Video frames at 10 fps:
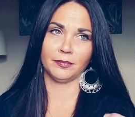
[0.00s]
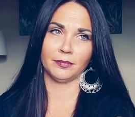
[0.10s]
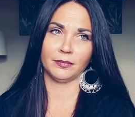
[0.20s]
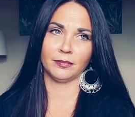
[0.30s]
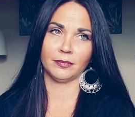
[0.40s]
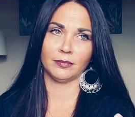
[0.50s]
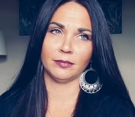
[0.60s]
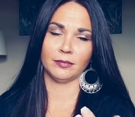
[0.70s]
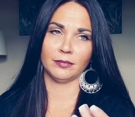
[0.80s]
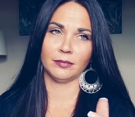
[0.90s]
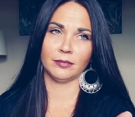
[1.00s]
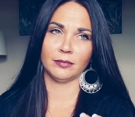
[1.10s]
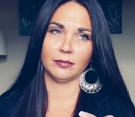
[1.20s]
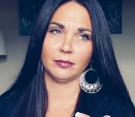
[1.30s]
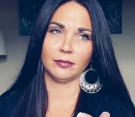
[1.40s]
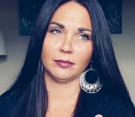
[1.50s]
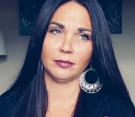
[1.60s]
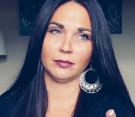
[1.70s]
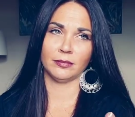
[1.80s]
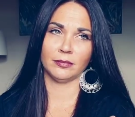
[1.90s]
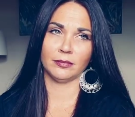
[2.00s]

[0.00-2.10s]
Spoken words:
(silence)